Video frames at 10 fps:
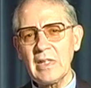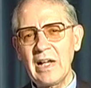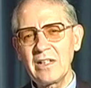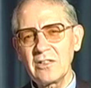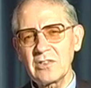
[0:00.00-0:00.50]

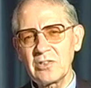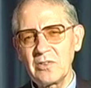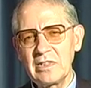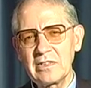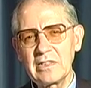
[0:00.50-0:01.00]
are not
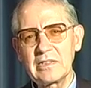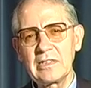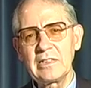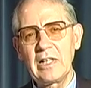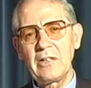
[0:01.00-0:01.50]
so
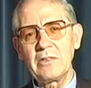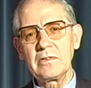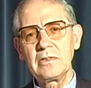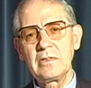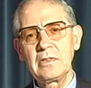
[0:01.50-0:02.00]
interested now
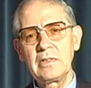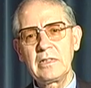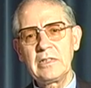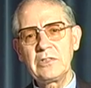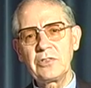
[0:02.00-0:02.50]

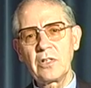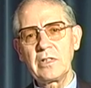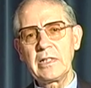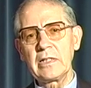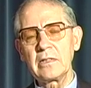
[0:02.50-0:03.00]
in
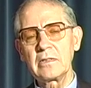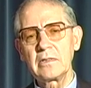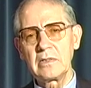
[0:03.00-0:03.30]
joining